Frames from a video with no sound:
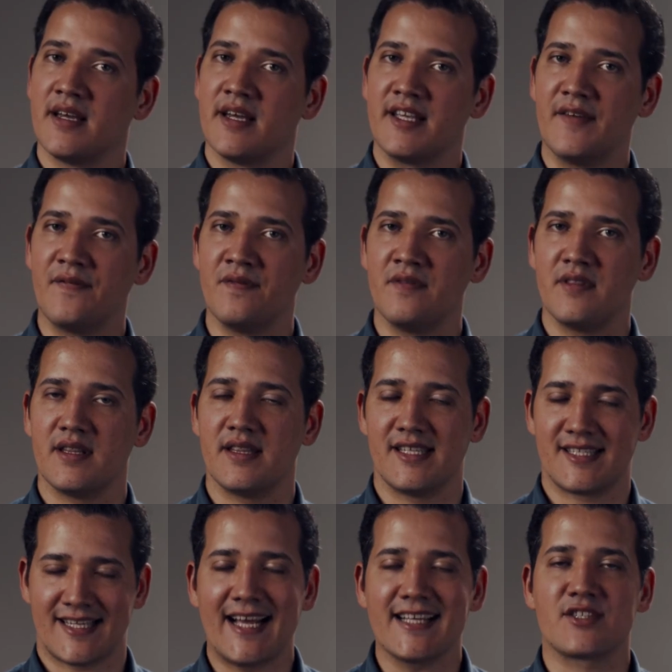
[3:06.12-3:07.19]
Given the
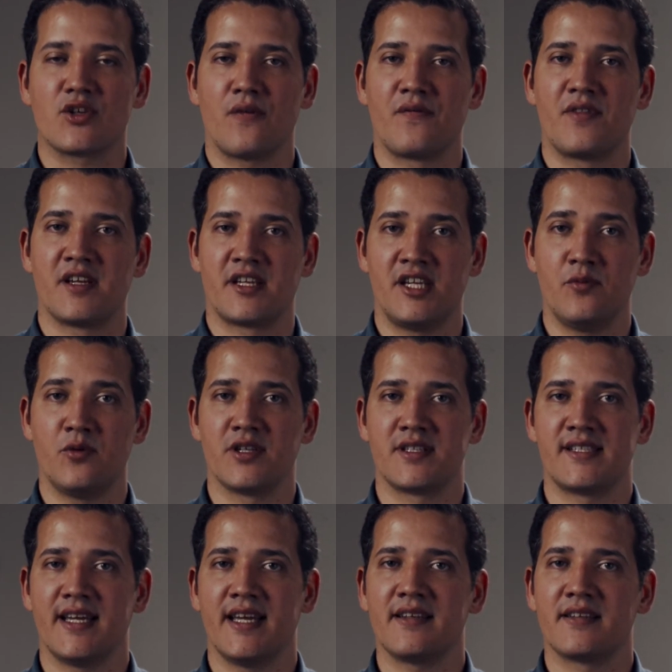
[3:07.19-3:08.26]
size of the keyword
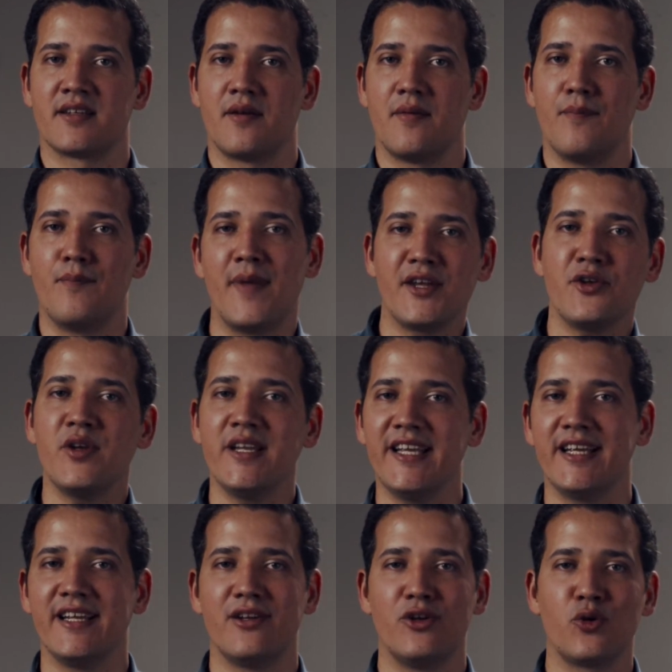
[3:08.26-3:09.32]
set,
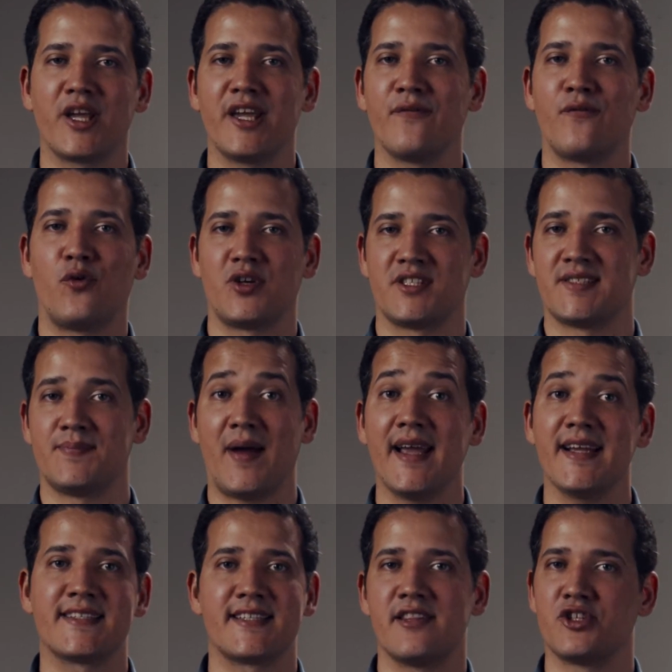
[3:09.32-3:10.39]
manually looking for
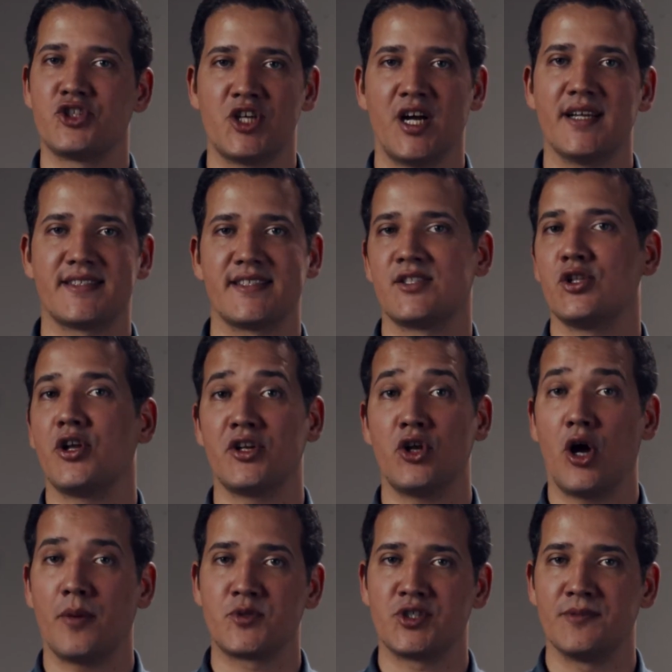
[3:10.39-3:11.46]
spikes in the charts is not an
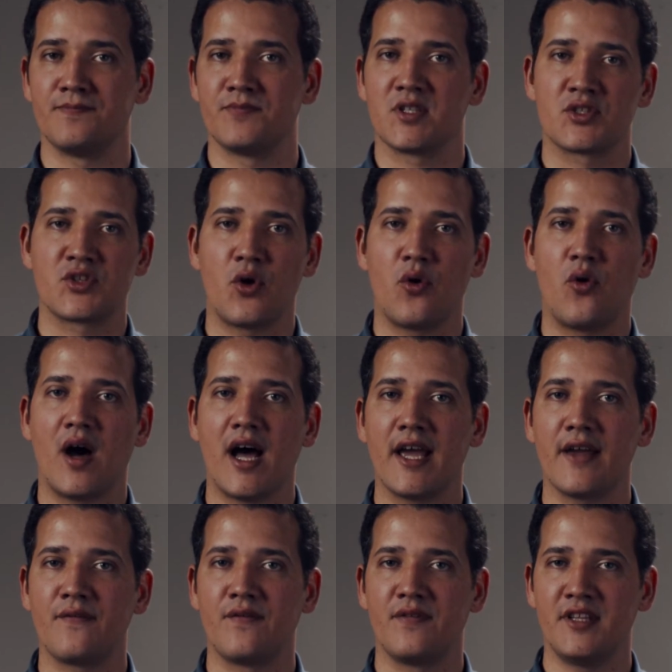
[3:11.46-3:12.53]
option. So
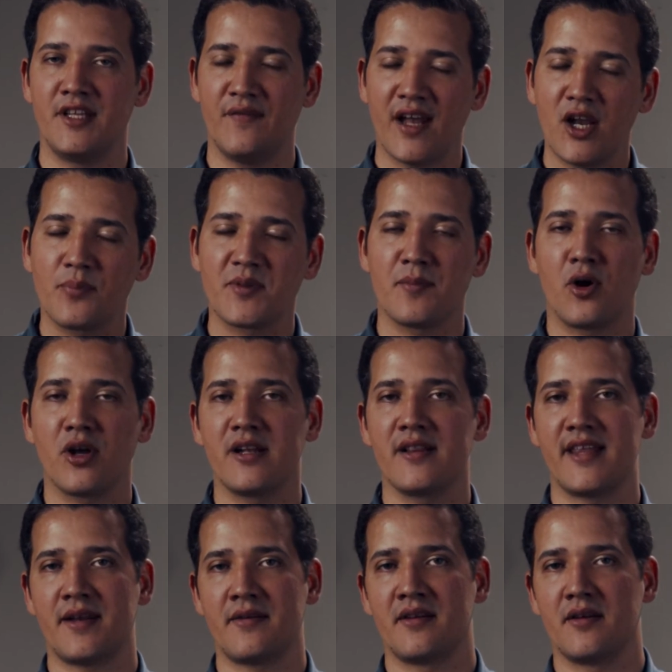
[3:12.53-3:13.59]
I've developed a model
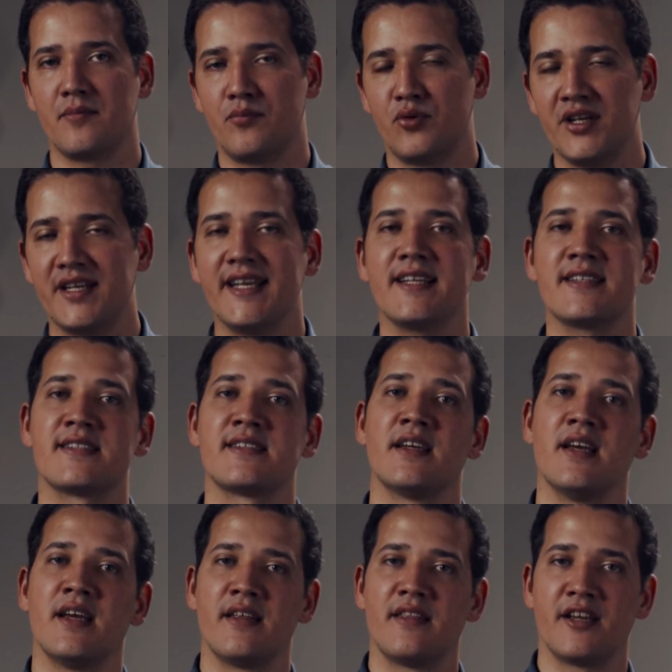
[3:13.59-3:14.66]
that predicts
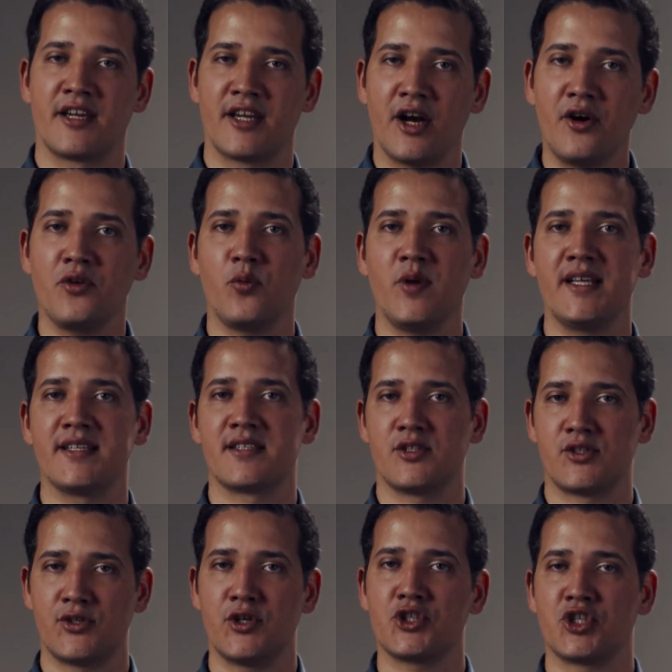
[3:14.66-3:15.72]
the current week's
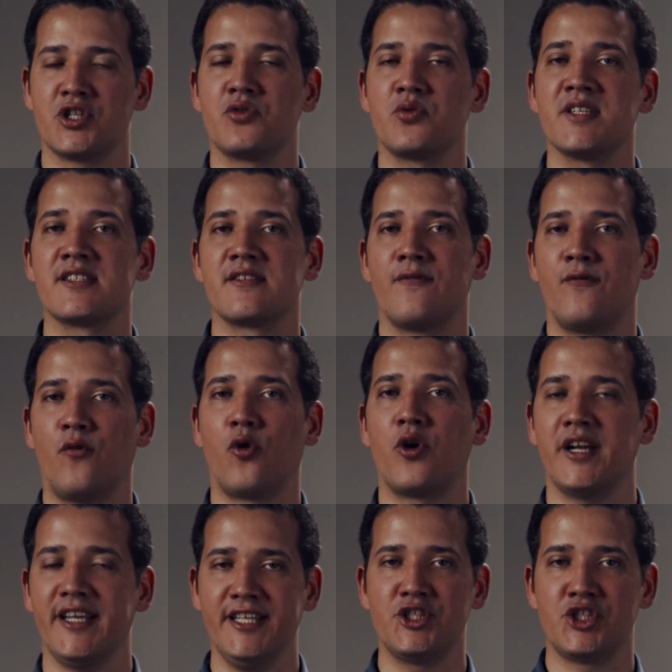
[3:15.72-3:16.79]
search interest
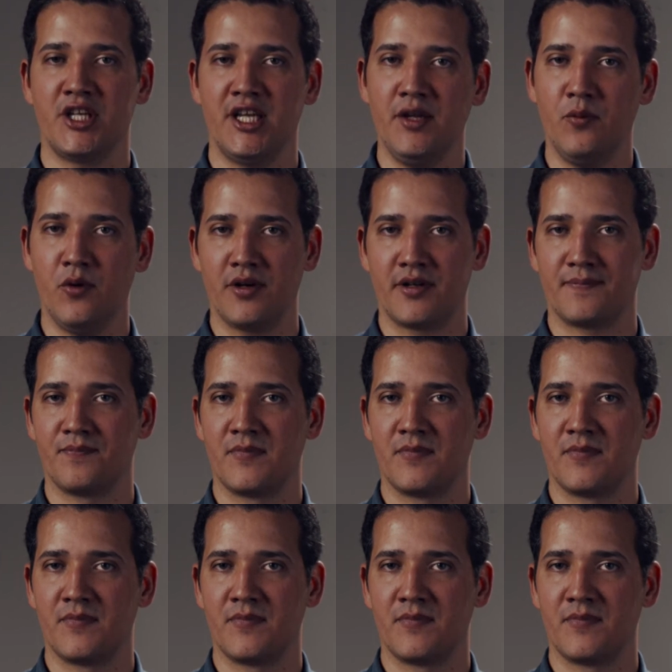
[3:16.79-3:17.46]
for each keyword.